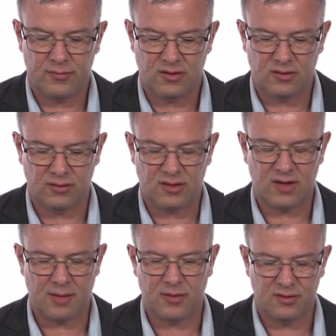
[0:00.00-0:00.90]
So this
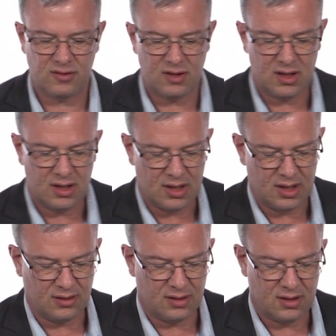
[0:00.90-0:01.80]
happens
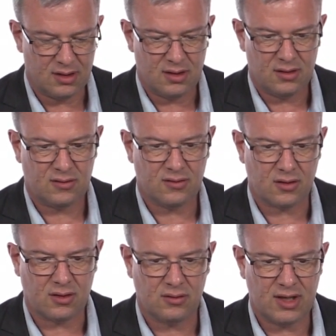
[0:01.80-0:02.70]
in the
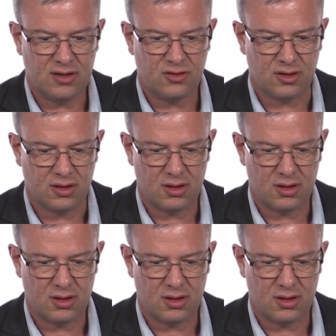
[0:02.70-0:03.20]
circulation.